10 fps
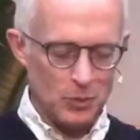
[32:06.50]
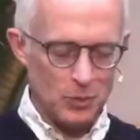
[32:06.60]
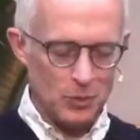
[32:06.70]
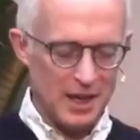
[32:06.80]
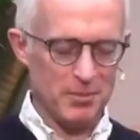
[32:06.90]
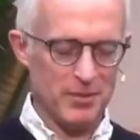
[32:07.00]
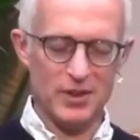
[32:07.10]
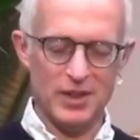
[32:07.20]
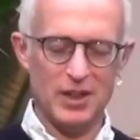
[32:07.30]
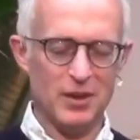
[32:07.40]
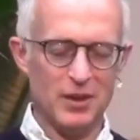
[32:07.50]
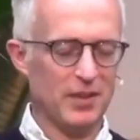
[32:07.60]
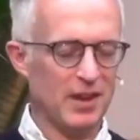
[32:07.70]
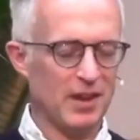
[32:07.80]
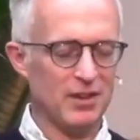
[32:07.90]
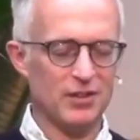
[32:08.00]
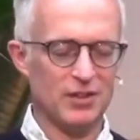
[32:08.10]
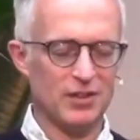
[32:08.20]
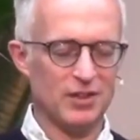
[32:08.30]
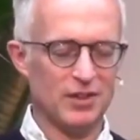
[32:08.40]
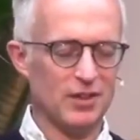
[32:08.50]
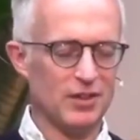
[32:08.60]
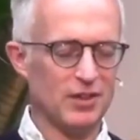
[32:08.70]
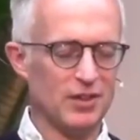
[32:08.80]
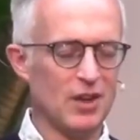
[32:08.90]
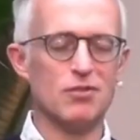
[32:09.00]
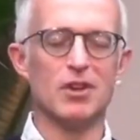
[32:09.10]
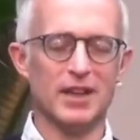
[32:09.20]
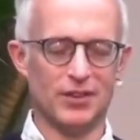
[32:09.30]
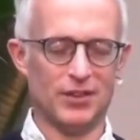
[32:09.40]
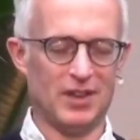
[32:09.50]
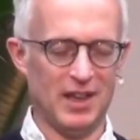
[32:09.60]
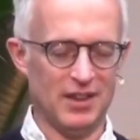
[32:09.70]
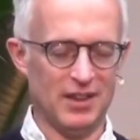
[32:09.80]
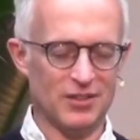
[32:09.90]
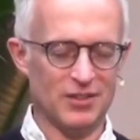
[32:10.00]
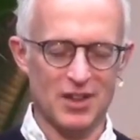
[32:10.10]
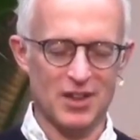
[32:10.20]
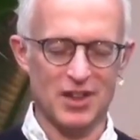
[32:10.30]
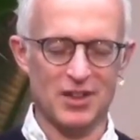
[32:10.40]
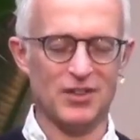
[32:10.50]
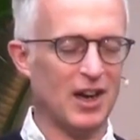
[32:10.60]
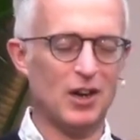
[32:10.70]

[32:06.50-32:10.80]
you, there is no risk in trusting our whole selves to you.